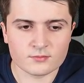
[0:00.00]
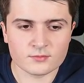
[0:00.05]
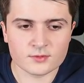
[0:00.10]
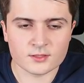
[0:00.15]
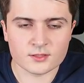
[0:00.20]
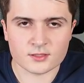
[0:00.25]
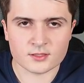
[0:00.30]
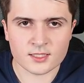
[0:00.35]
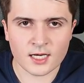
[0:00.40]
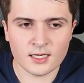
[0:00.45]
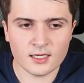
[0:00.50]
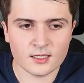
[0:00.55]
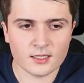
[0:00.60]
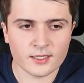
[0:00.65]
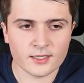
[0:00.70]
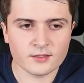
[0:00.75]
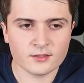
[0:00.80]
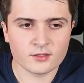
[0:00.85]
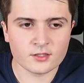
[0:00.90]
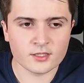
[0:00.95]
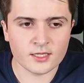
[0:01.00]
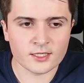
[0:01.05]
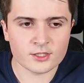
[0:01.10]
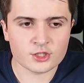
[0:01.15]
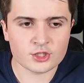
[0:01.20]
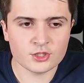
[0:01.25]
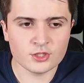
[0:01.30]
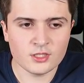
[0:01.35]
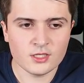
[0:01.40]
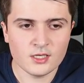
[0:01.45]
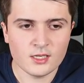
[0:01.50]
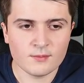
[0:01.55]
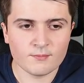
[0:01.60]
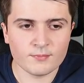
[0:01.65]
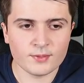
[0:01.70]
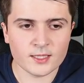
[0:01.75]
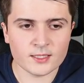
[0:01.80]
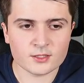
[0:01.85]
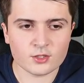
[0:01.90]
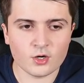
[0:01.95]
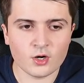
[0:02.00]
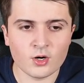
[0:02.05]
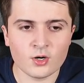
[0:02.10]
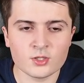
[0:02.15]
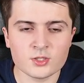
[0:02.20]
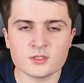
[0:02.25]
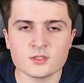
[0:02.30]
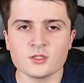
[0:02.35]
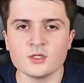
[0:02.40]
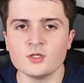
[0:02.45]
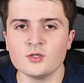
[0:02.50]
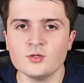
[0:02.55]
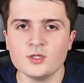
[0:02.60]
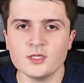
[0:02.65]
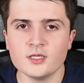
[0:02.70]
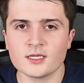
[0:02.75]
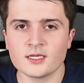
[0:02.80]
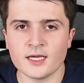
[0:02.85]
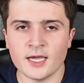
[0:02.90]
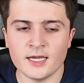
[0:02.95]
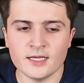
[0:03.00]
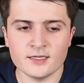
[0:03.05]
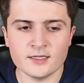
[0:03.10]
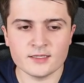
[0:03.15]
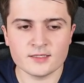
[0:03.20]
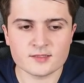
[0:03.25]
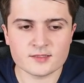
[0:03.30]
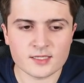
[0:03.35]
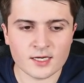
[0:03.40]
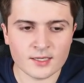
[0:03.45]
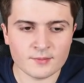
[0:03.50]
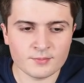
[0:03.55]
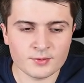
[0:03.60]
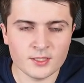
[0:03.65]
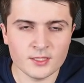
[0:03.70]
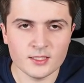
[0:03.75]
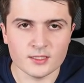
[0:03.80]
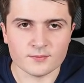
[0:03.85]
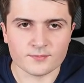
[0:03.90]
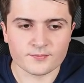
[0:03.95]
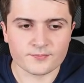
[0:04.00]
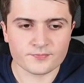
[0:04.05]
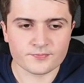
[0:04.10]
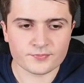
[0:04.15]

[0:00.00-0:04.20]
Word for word: the tunneling connection, but also KNX IP,